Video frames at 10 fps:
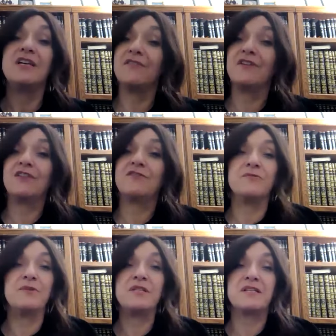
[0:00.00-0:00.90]
If God
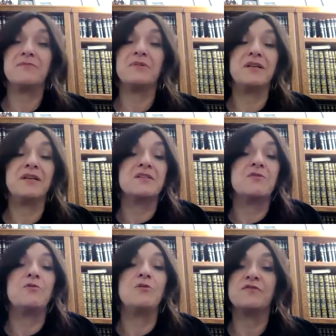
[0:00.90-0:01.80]
forbid somebody as
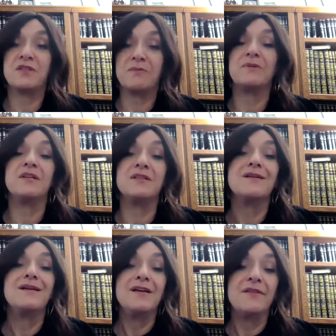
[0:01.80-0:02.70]
a whole, if somebody
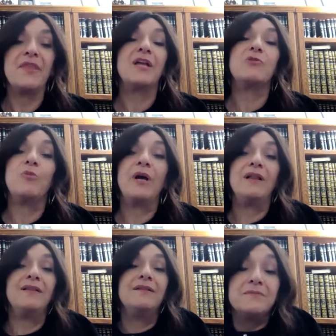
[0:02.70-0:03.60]
is not
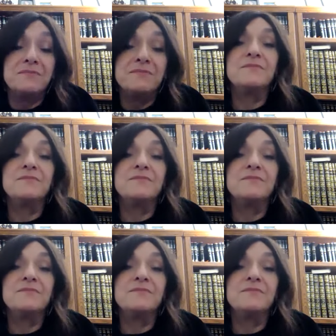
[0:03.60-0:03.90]
well,